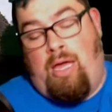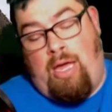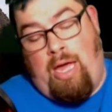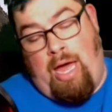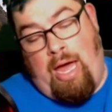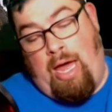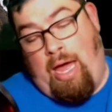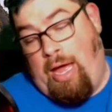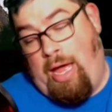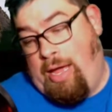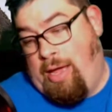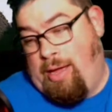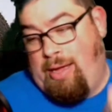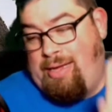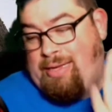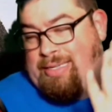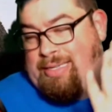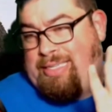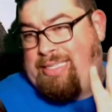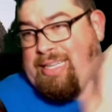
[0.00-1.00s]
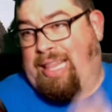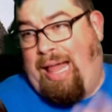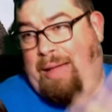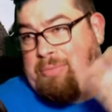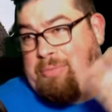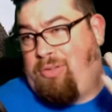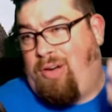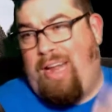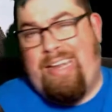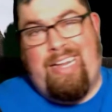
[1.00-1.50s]
Uh, I just
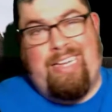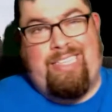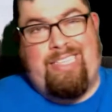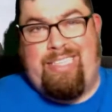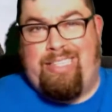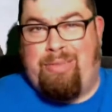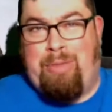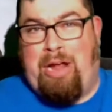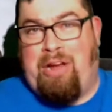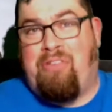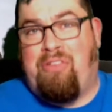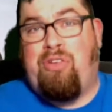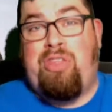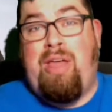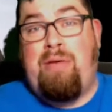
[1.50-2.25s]
clapped right next to the microphone.